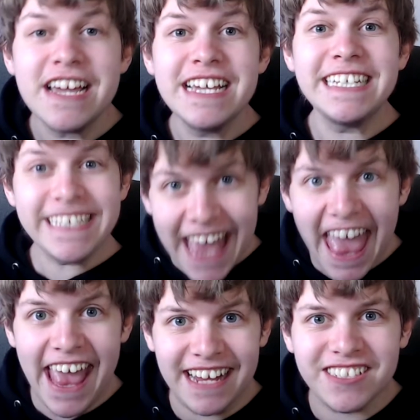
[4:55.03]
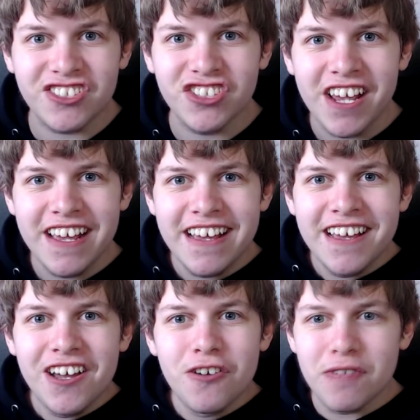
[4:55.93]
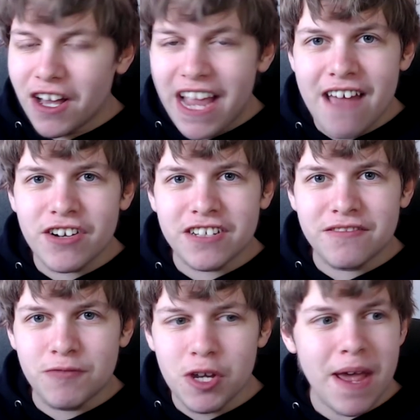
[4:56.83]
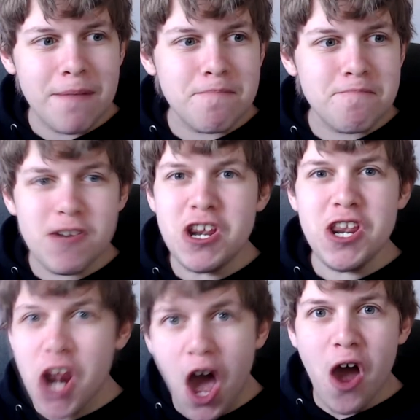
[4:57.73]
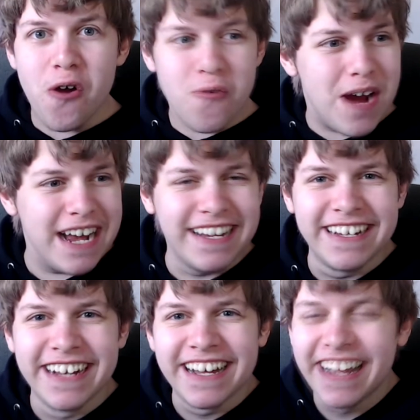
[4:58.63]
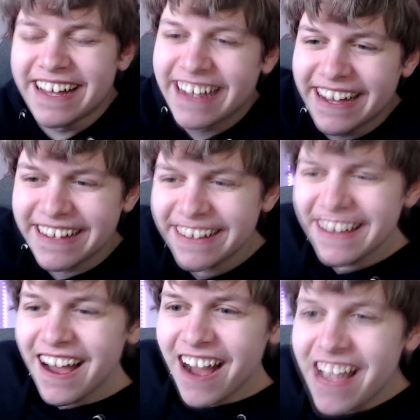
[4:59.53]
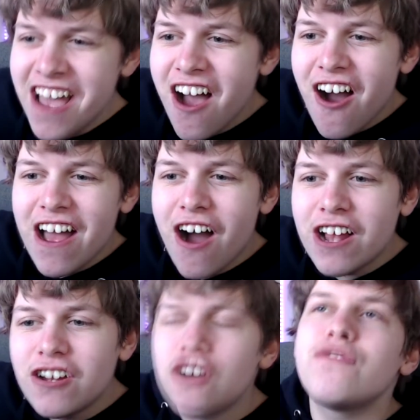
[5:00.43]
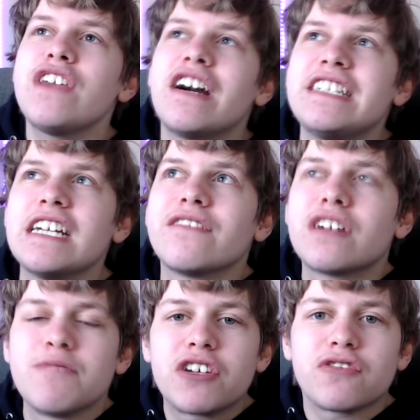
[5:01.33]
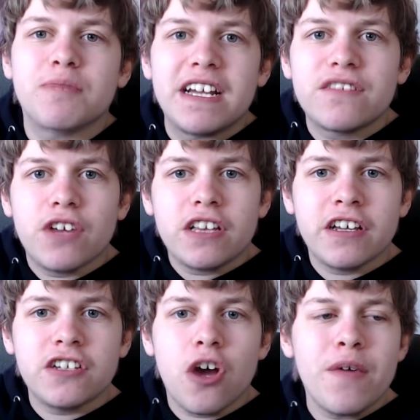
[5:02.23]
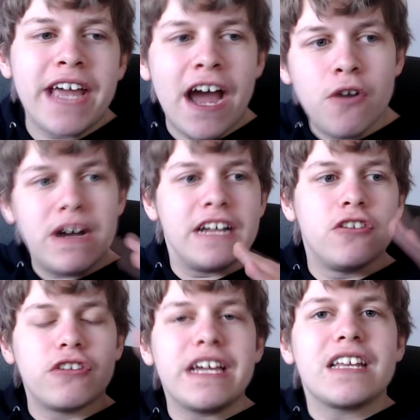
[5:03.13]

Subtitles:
Yes! Will I ever do it? No! I love the idea of commercial spaceflight. Like, going out and looking at the